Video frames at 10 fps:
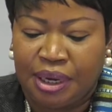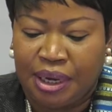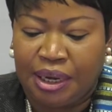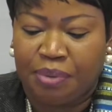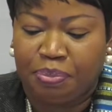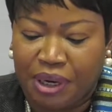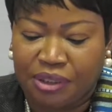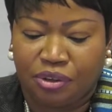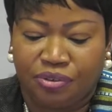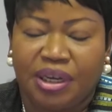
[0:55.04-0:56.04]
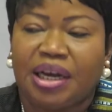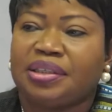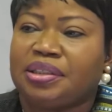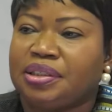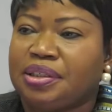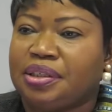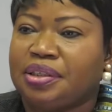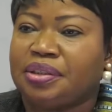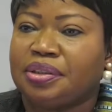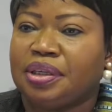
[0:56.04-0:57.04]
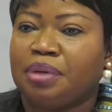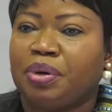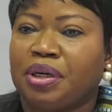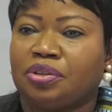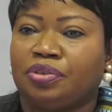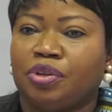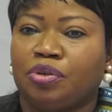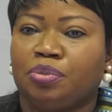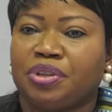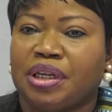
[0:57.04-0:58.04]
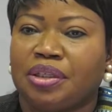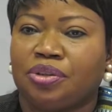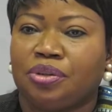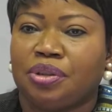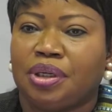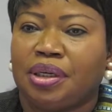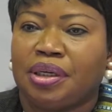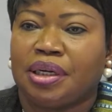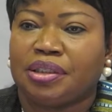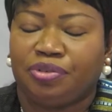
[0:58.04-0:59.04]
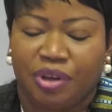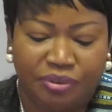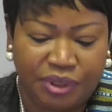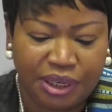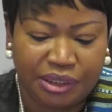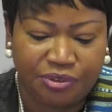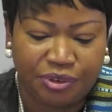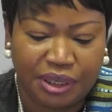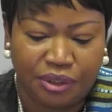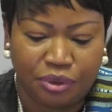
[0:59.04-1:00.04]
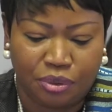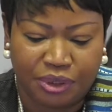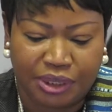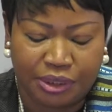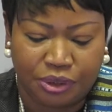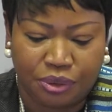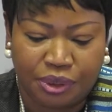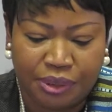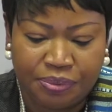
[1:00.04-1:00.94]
are part of the ICC. They're part of the Rome Statute, having ratified the Rome Statute.